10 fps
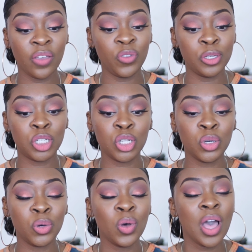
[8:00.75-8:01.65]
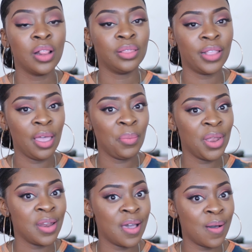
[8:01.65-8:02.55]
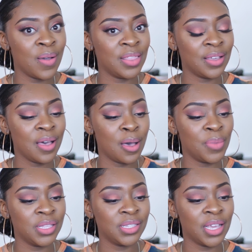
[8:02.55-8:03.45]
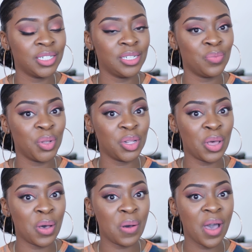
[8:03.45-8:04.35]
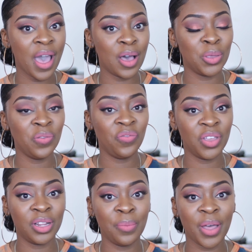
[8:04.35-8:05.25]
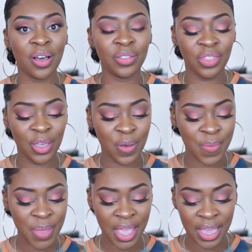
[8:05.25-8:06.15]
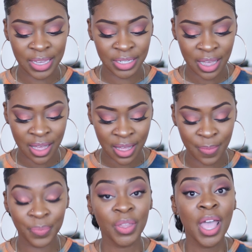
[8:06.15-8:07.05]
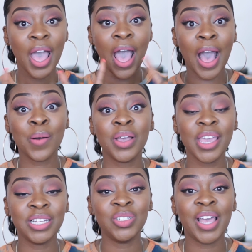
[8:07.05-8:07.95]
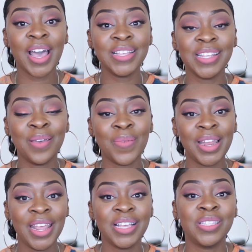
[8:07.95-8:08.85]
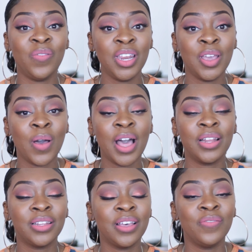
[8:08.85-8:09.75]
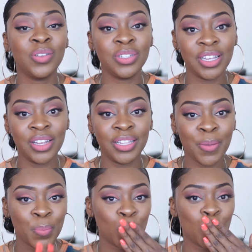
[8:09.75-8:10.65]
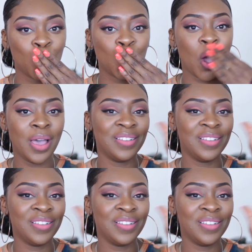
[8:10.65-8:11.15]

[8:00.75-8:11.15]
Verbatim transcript: if you do, let me know in the comment section below how you feel about them, and um I will catch you guys in my next video. I love you dearly. Mwah.